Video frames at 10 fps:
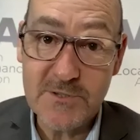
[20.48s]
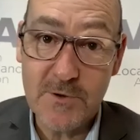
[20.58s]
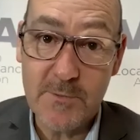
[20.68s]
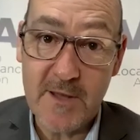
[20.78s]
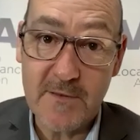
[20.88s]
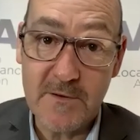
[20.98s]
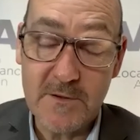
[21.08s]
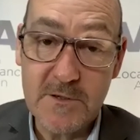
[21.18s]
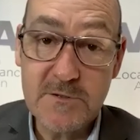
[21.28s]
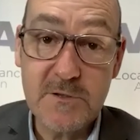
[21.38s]
we talk about the
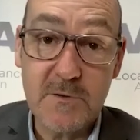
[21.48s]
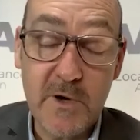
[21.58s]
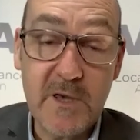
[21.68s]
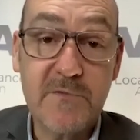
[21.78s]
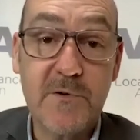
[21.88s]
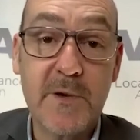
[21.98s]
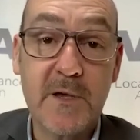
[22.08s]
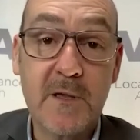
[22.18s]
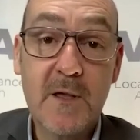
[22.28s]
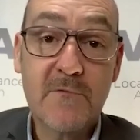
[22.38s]
news of the week
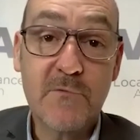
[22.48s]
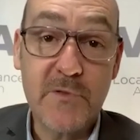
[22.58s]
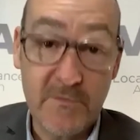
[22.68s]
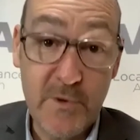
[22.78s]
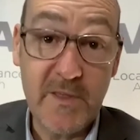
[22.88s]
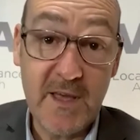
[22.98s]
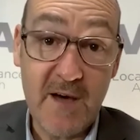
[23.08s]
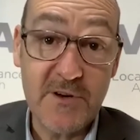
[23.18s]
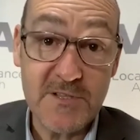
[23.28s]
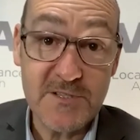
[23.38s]
with a
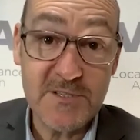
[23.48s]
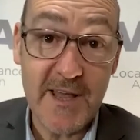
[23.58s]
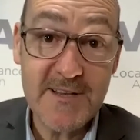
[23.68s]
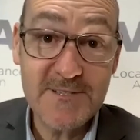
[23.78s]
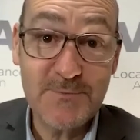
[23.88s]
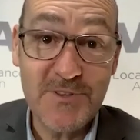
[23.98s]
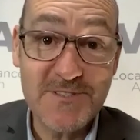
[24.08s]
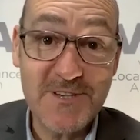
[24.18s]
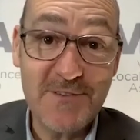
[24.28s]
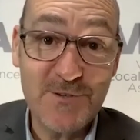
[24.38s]
governance lens with
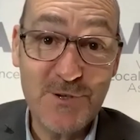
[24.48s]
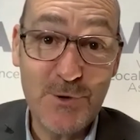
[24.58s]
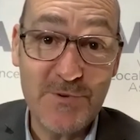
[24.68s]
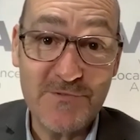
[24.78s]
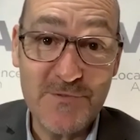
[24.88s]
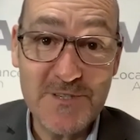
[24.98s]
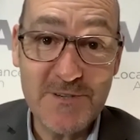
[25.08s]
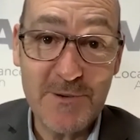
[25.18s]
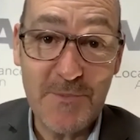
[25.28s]
Stephen Cooper from Civic